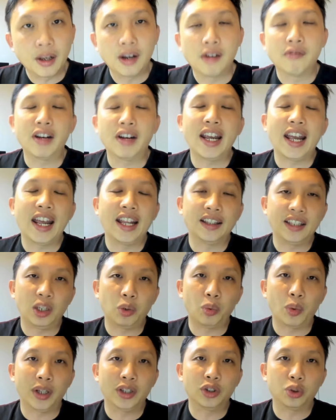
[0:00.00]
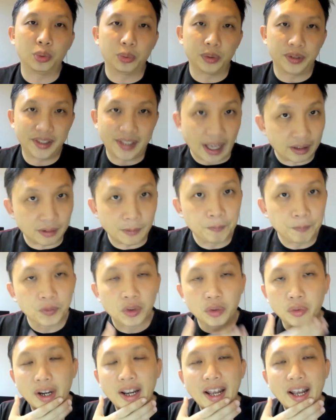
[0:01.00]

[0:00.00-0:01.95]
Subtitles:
right, and they want to sell, right?